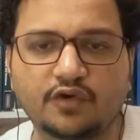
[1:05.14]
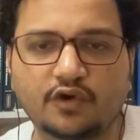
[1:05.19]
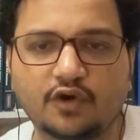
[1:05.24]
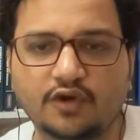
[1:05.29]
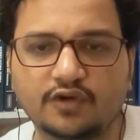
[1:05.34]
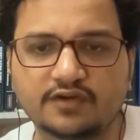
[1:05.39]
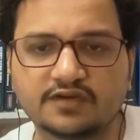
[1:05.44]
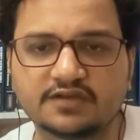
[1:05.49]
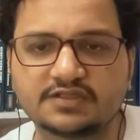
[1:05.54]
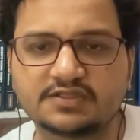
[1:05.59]

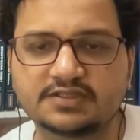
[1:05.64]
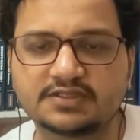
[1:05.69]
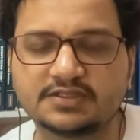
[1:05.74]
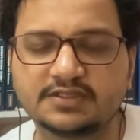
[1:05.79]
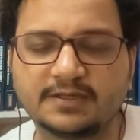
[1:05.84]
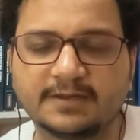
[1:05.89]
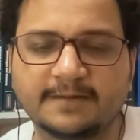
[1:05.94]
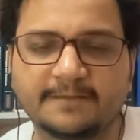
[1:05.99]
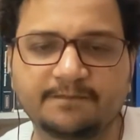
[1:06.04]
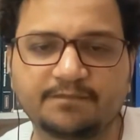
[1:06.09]
August.
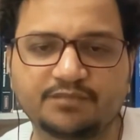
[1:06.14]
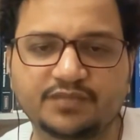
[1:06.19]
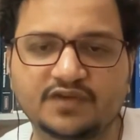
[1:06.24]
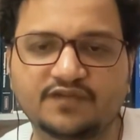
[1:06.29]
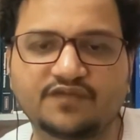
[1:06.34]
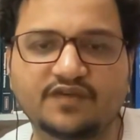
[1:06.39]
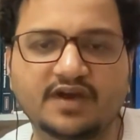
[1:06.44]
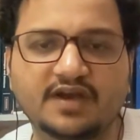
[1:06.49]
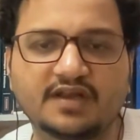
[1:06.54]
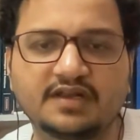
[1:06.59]
But
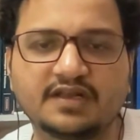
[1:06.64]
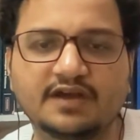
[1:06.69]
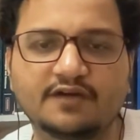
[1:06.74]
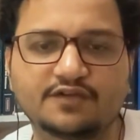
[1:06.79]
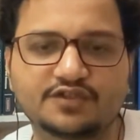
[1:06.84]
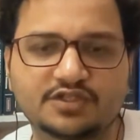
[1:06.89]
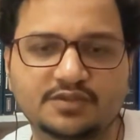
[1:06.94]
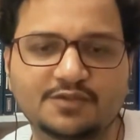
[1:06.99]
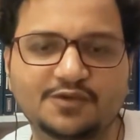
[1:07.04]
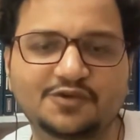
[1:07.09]
finally, I
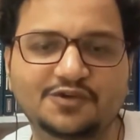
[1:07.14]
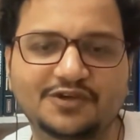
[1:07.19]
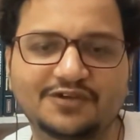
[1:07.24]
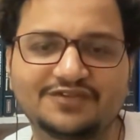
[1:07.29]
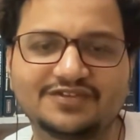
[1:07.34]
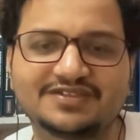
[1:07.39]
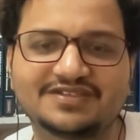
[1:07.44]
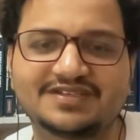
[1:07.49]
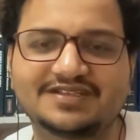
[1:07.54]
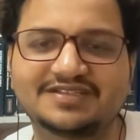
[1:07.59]
was able to give
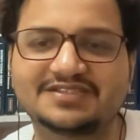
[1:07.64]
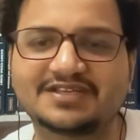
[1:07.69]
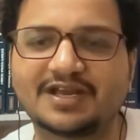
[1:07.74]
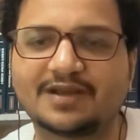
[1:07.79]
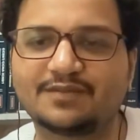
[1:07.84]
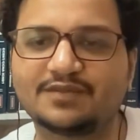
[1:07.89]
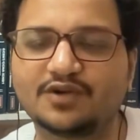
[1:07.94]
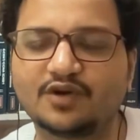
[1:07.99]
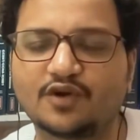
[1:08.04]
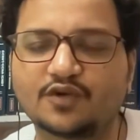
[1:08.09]
this
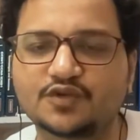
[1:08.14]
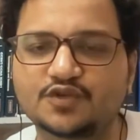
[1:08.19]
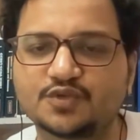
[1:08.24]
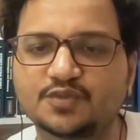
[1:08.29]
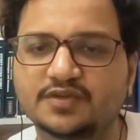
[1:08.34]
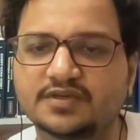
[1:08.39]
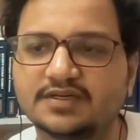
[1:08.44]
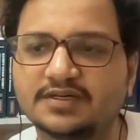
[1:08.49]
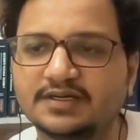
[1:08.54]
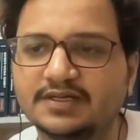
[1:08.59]
exam in
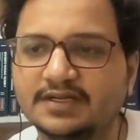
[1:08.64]
October.